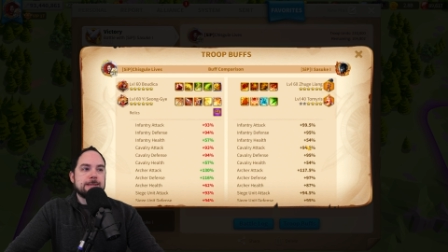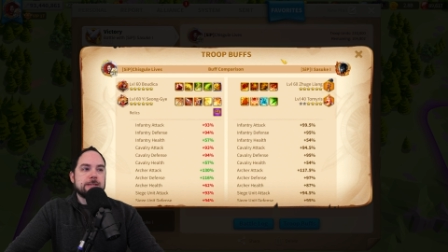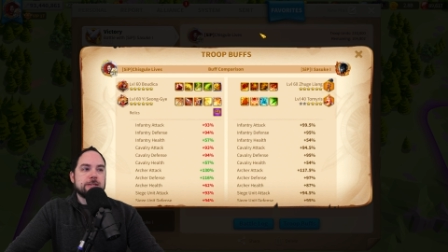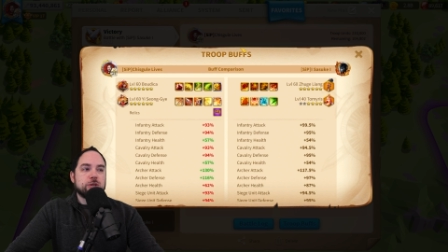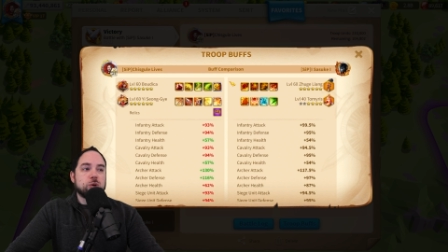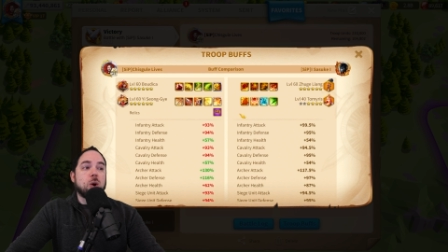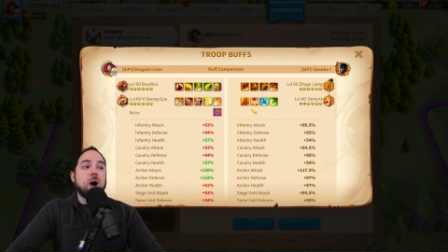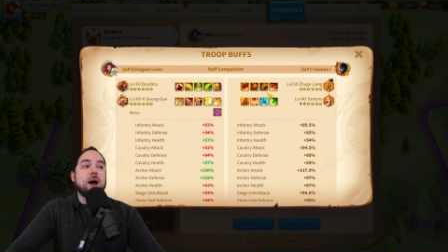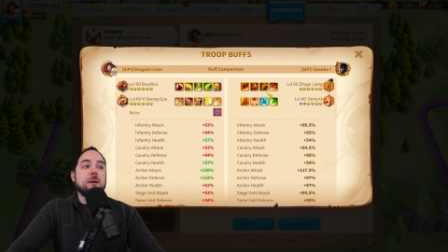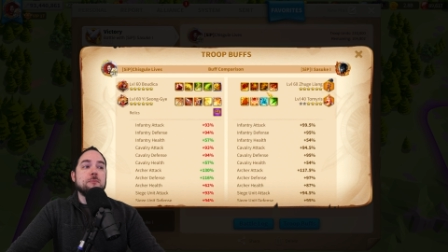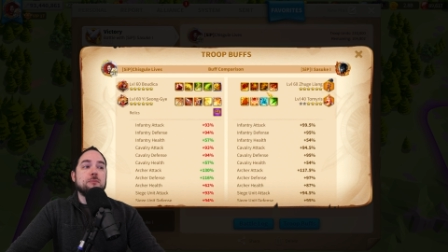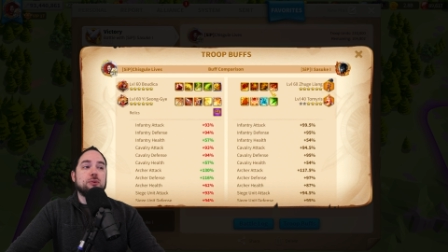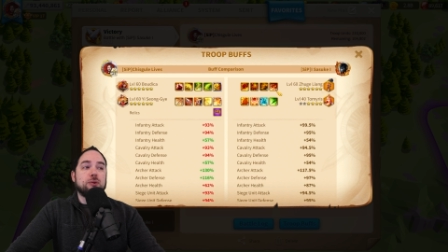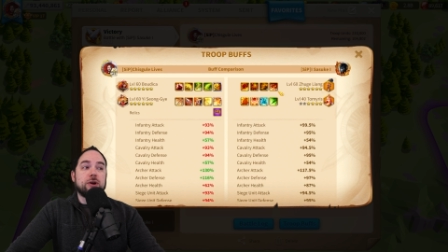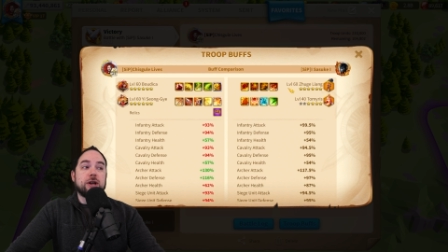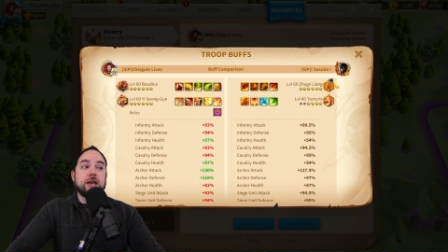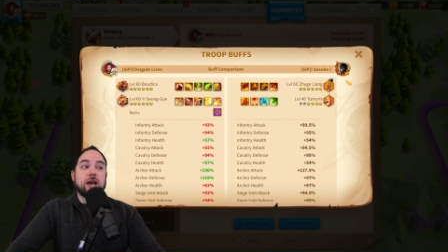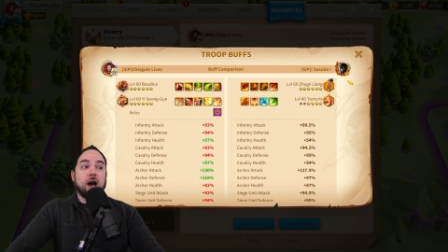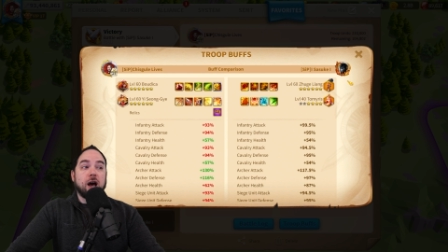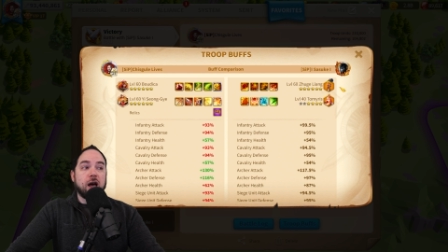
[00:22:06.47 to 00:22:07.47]
So I'm
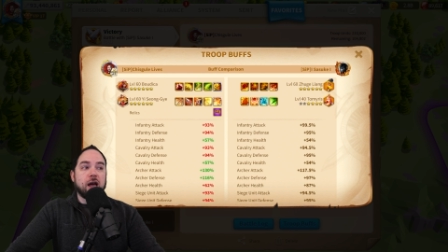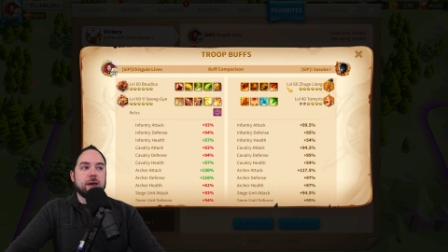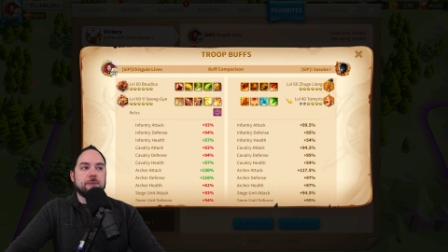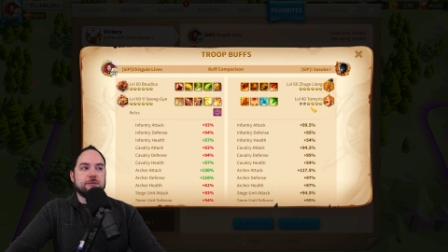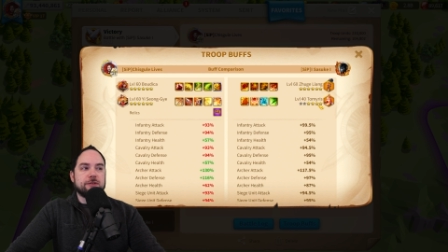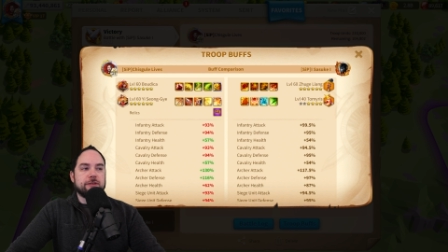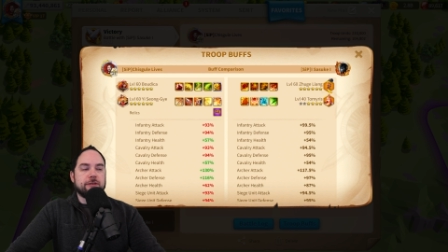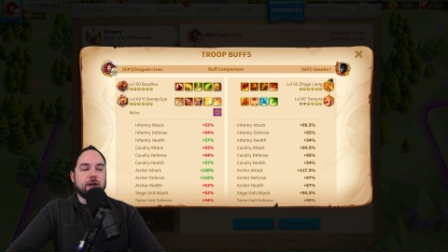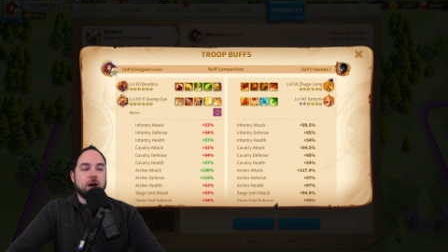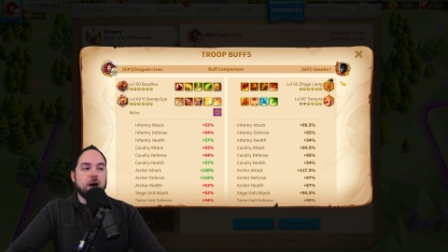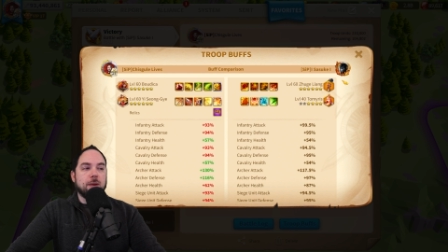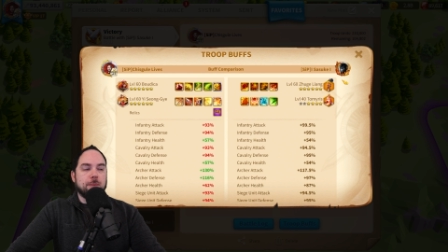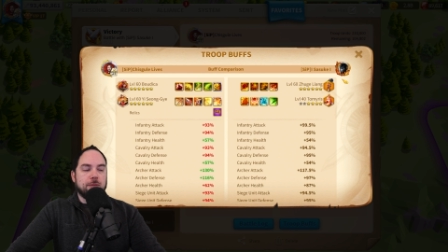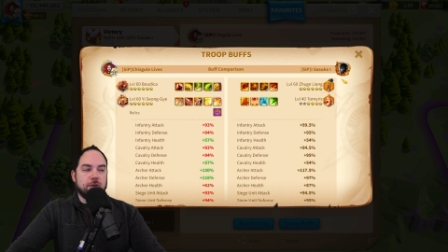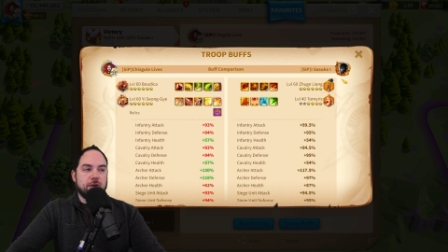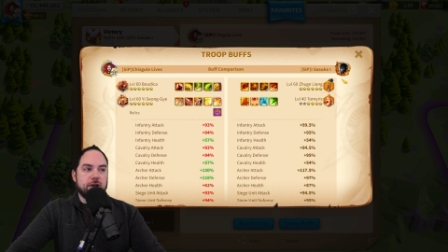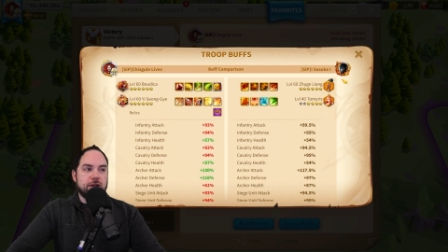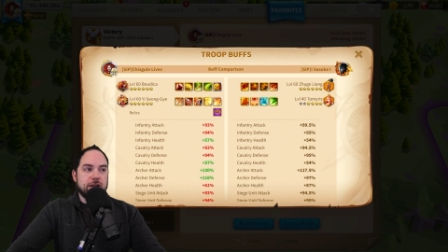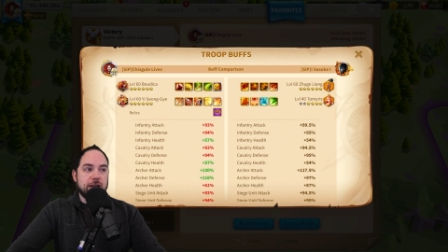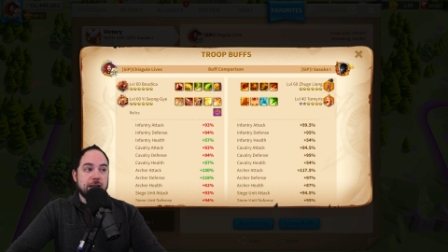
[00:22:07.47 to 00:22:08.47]
pretty hyped to
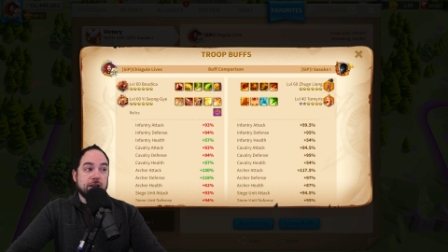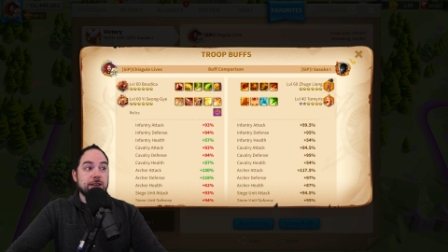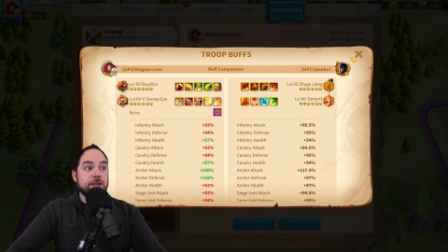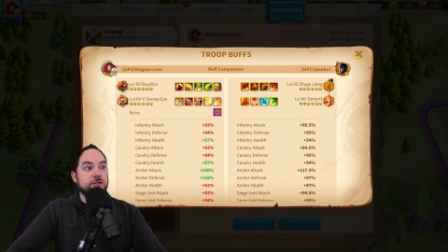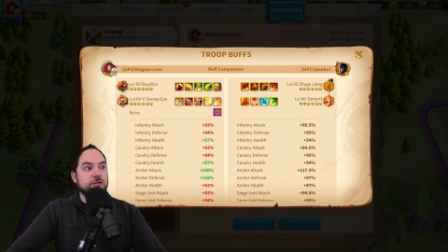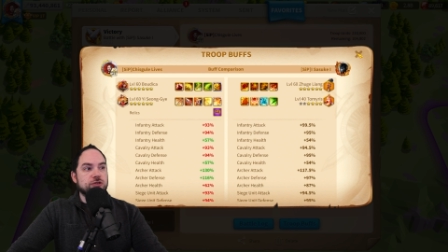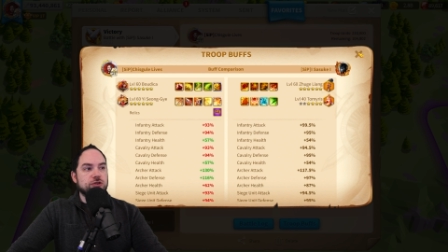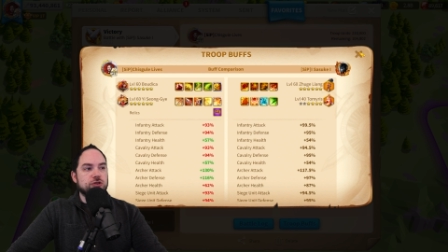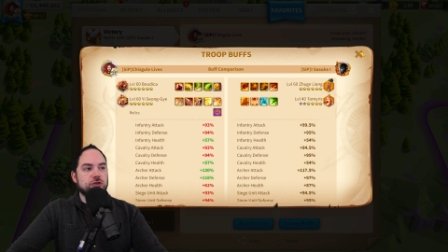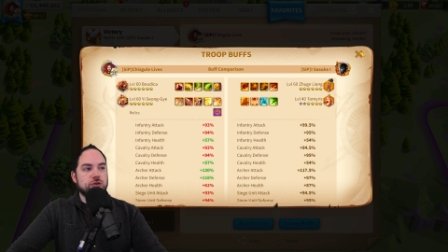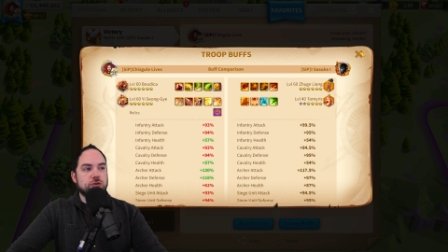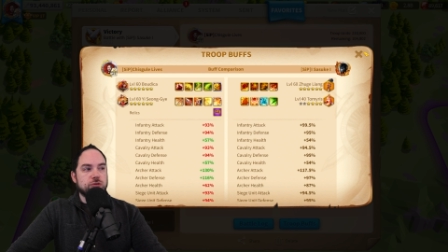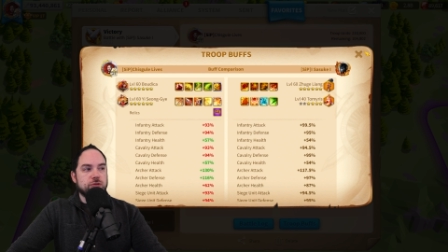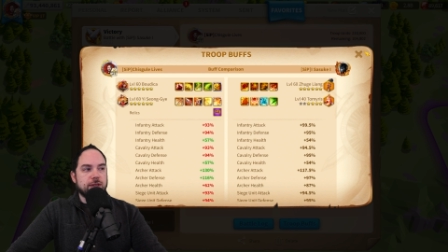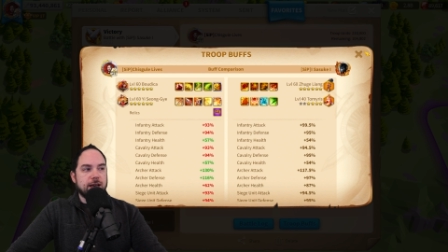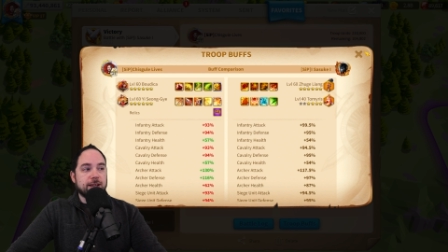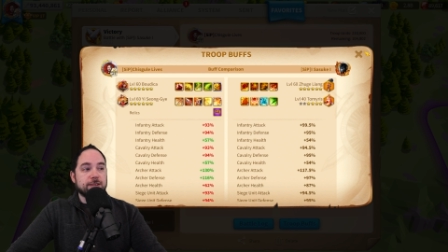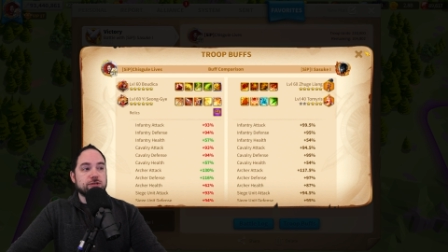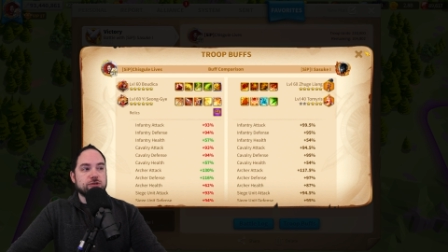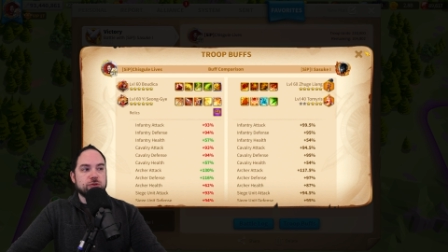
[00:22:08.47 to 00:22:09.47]
upgrade into
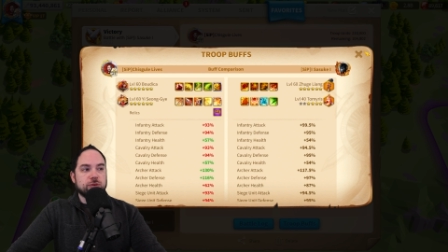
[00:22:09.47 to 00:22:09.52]
that